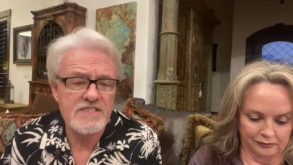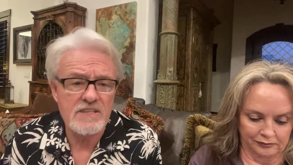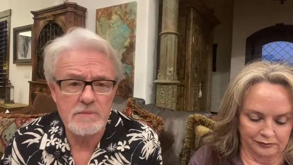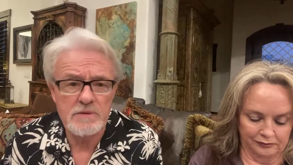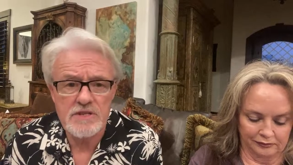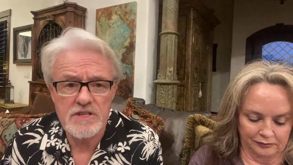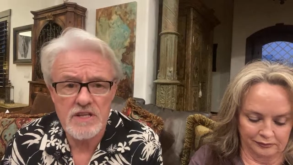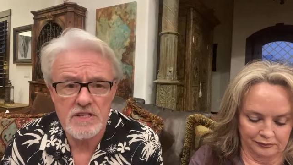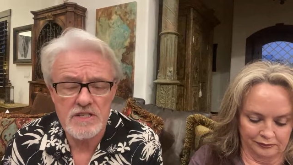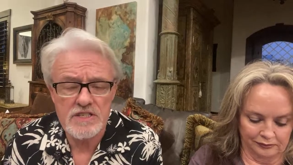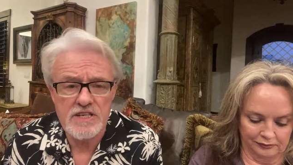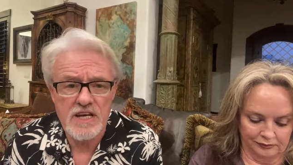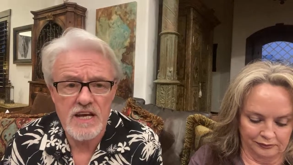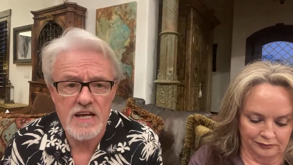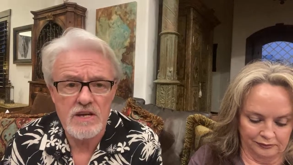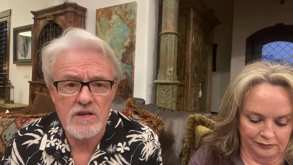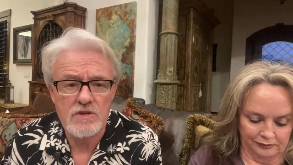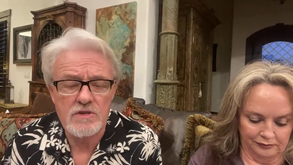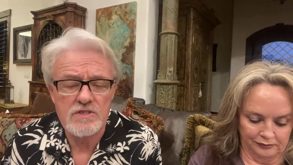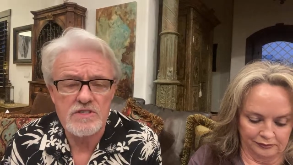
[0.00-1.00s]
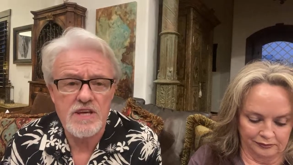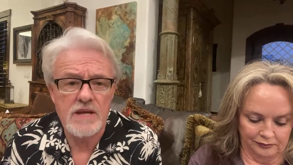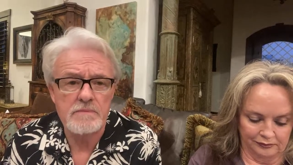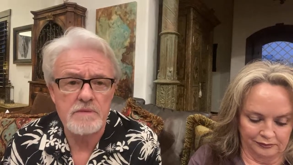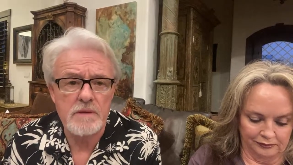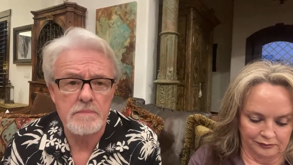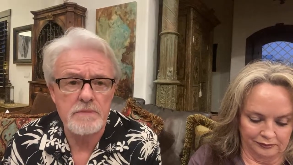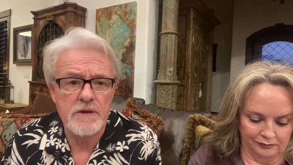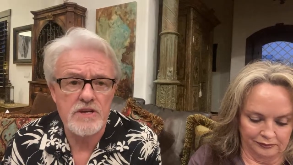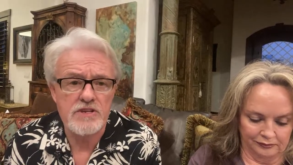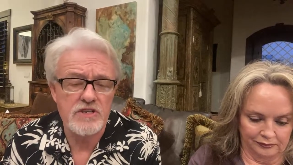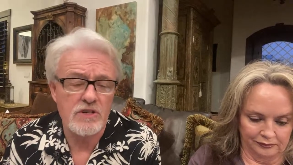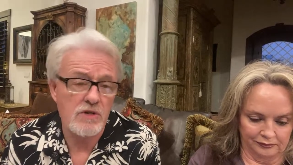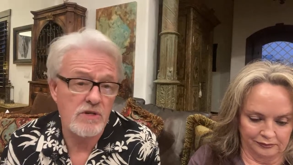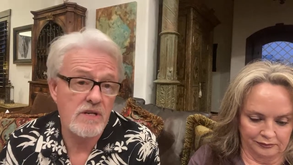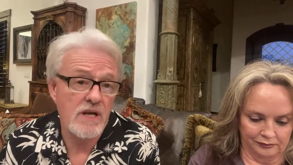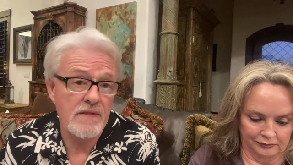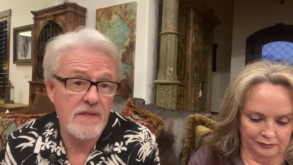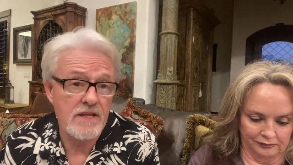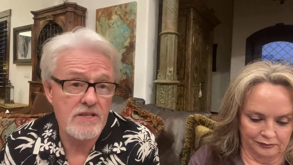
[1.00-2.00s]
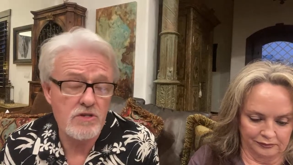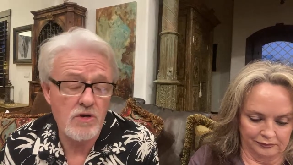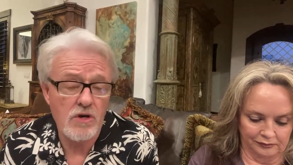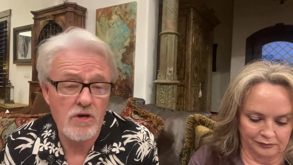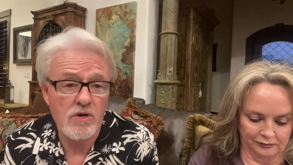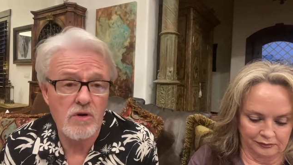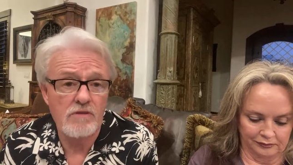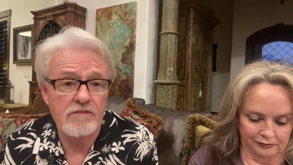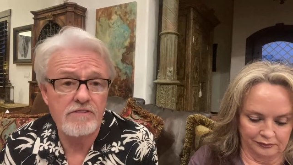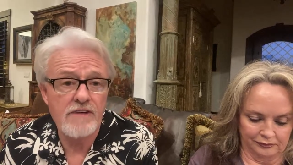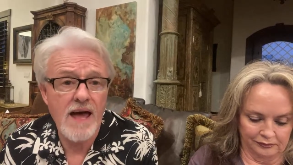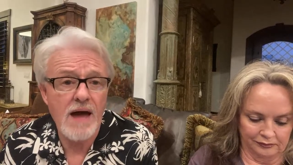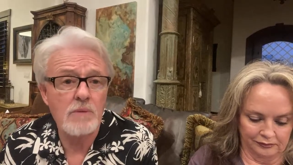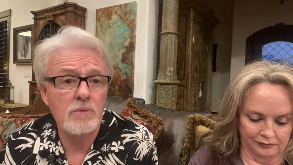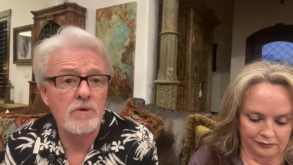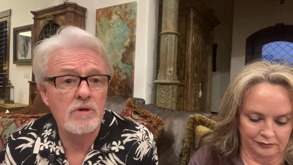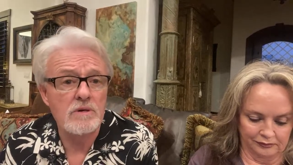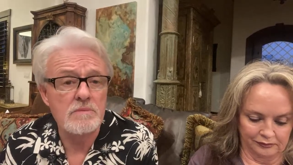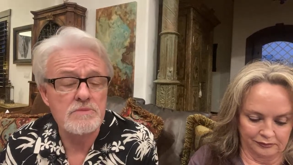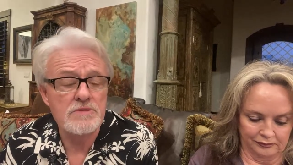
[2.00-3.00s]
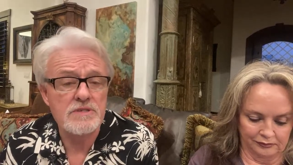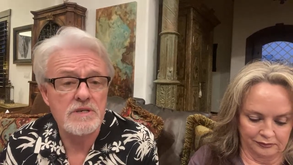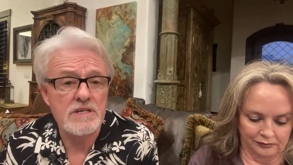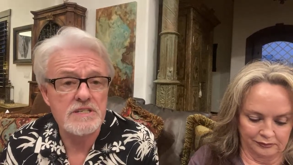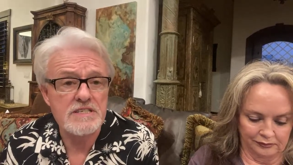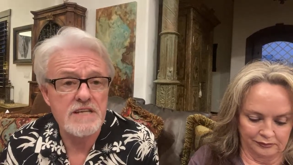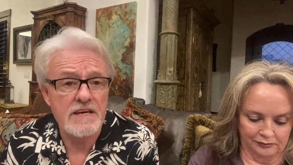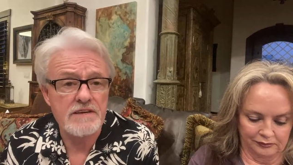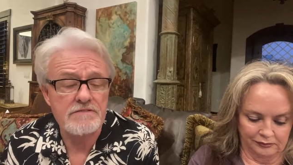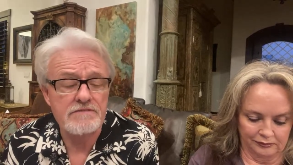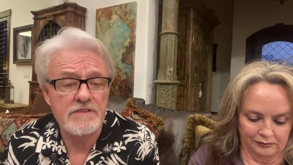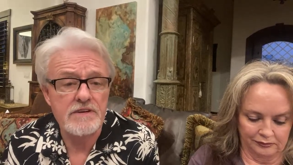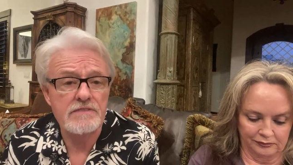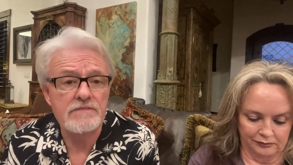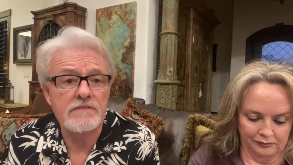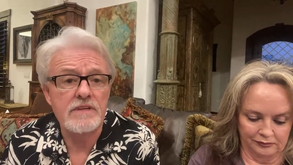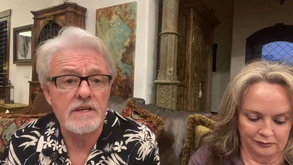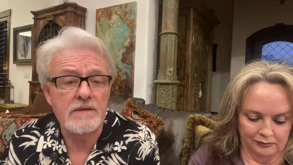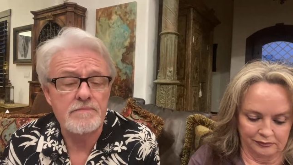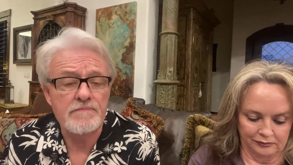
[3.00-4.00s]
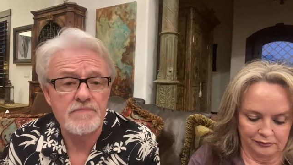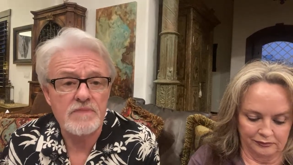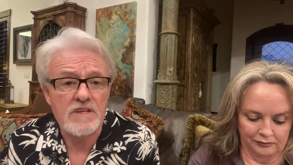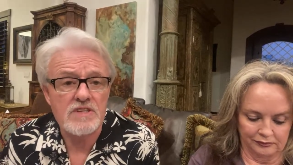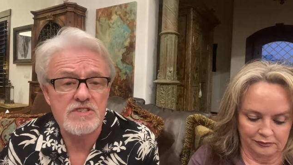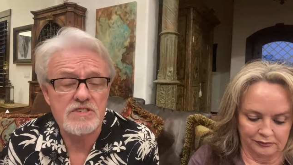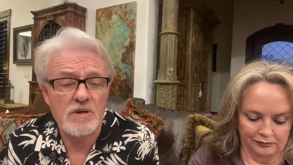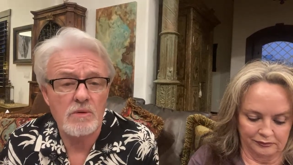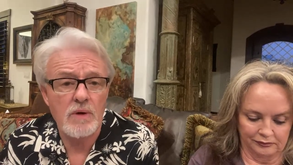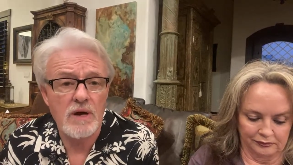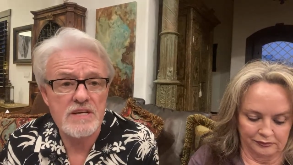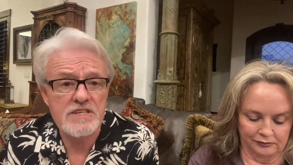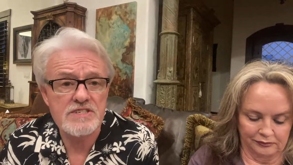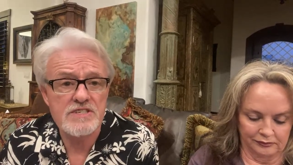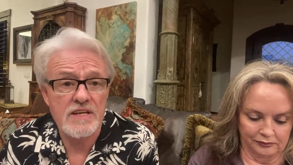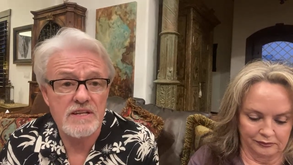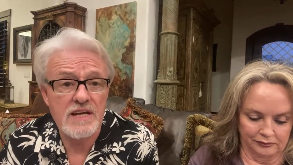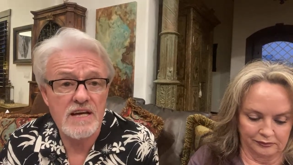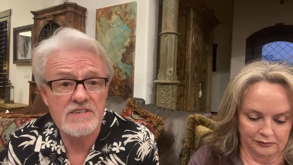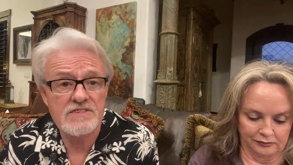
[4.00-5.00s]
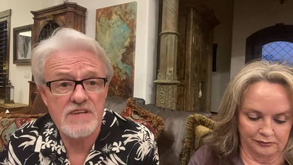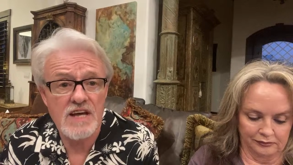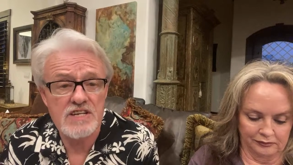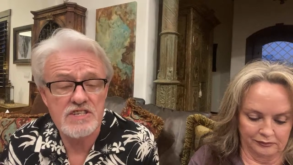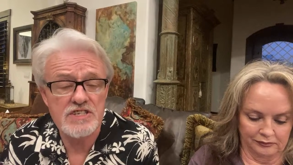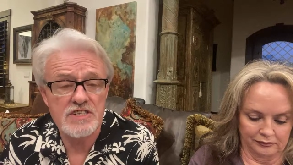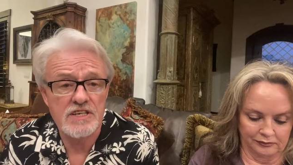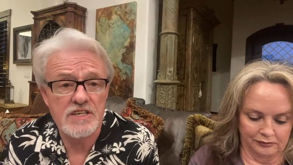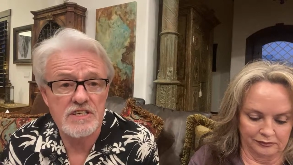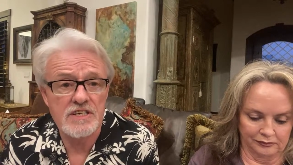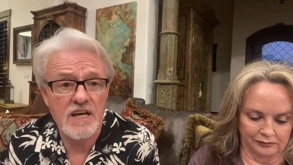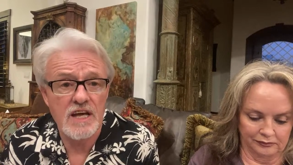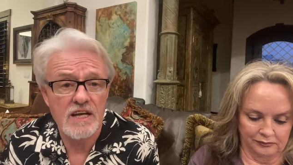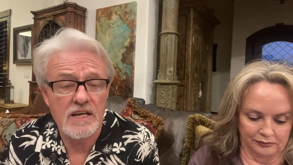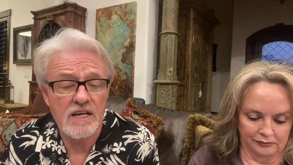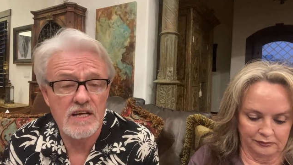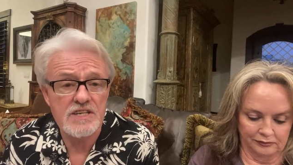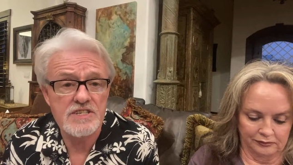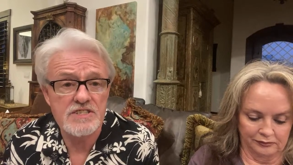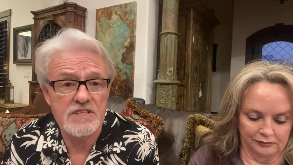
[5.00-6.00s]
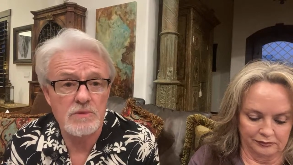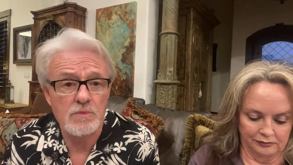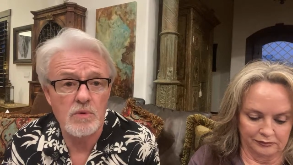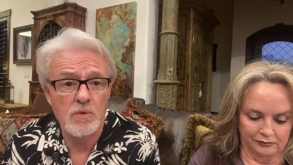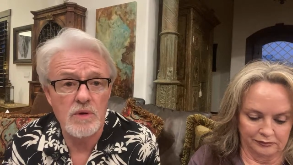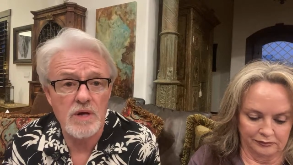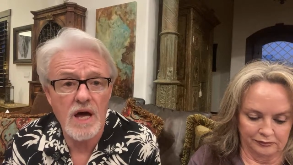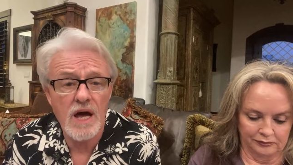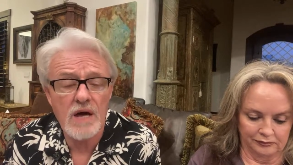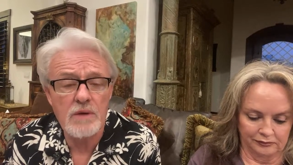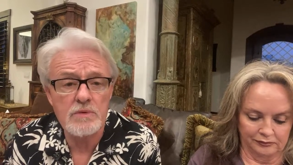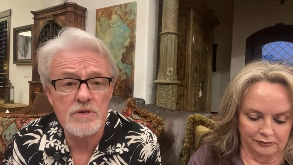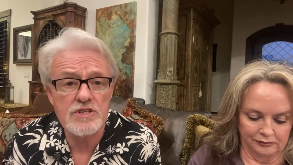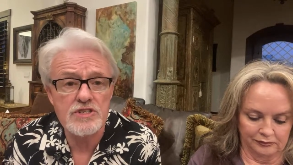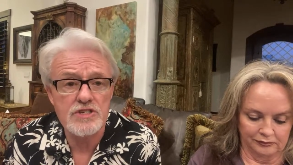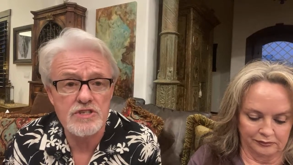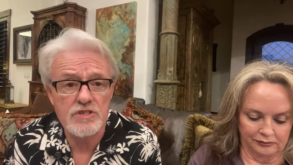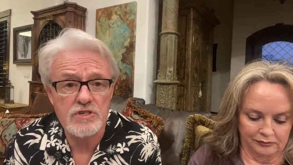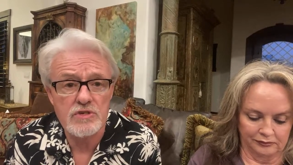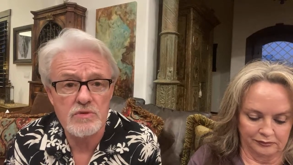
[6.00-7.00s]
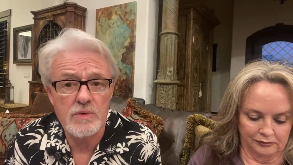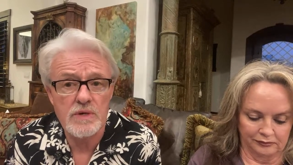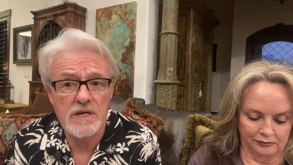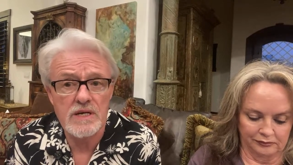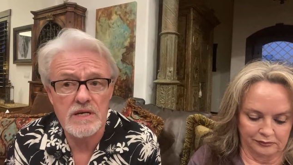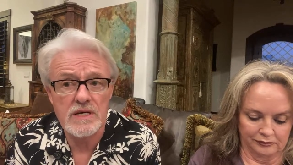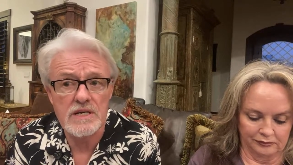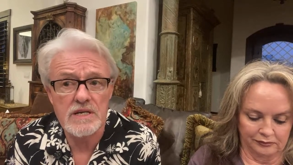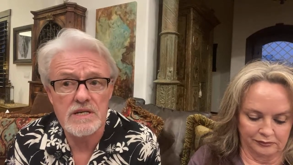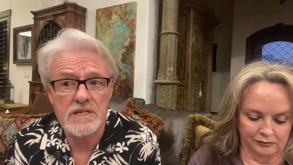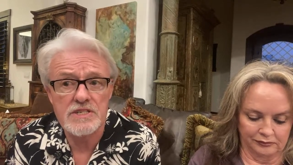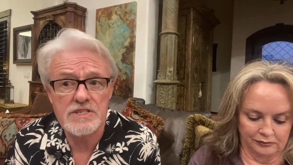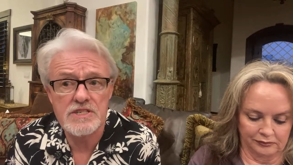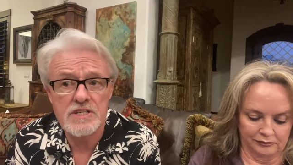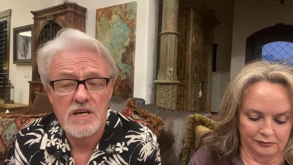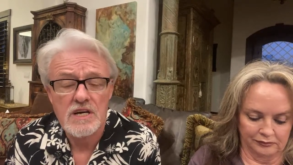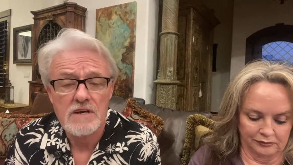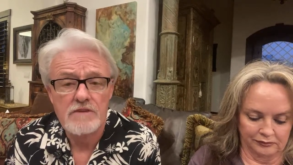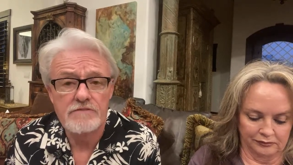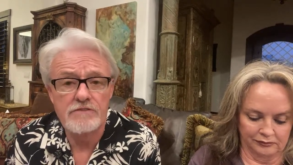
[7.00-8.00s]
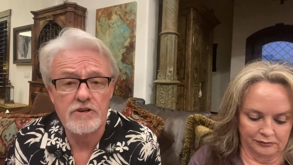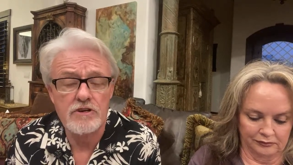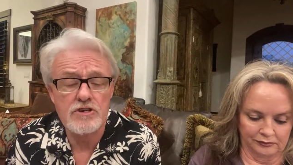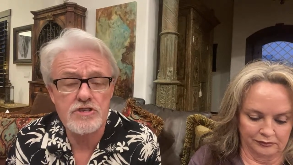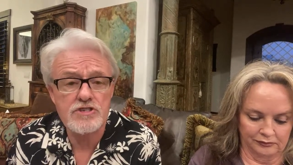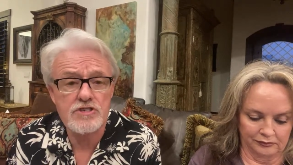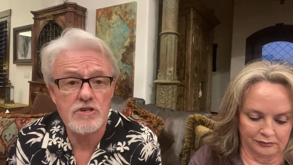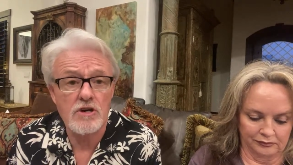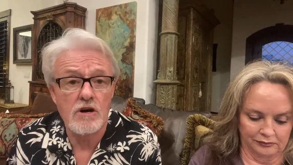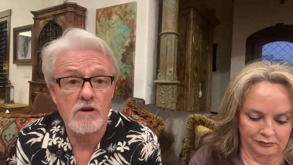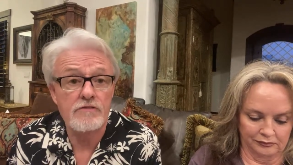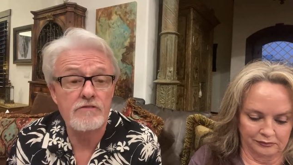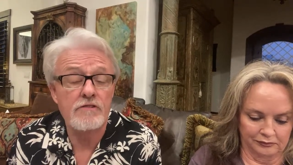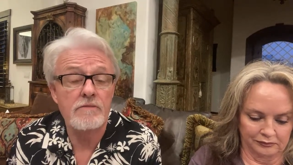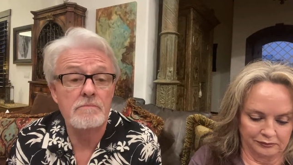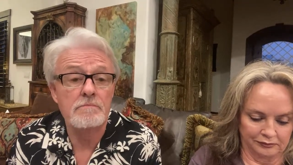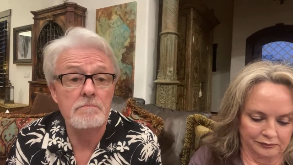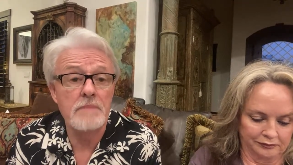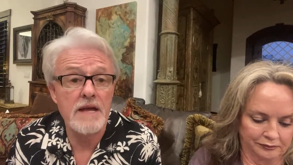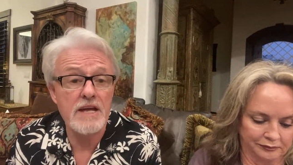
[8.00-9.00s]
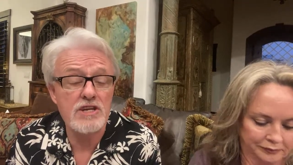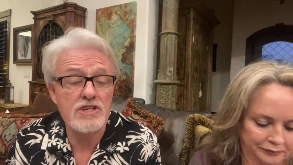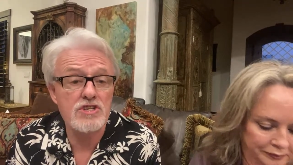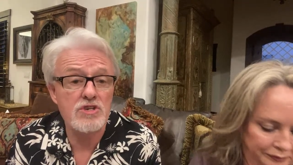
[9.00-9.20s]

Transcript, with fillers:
Speaker 1: somebody the other day who sent me a picture and it looked like their dog got flatworms at day 50 and so i said that's actually the day and i said well what i would do is first off make